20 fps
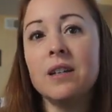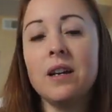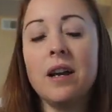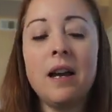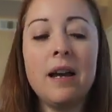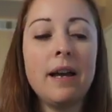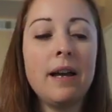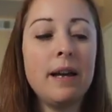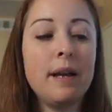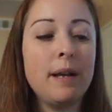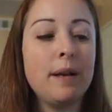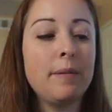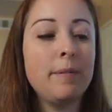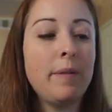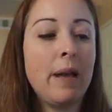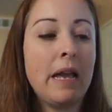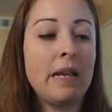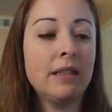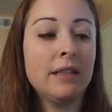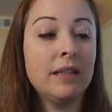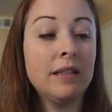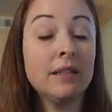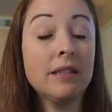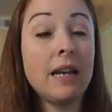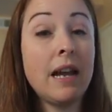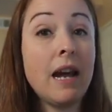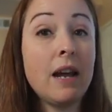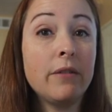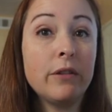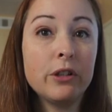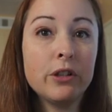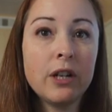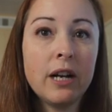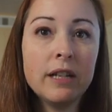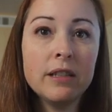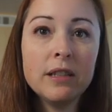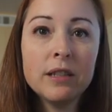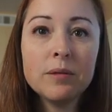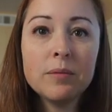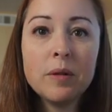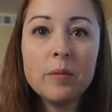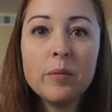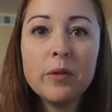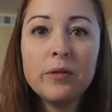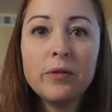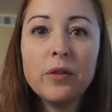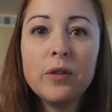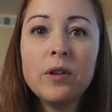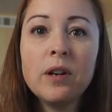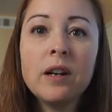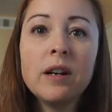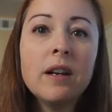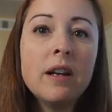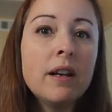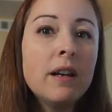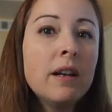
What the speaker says: and since I haven't tried this one before,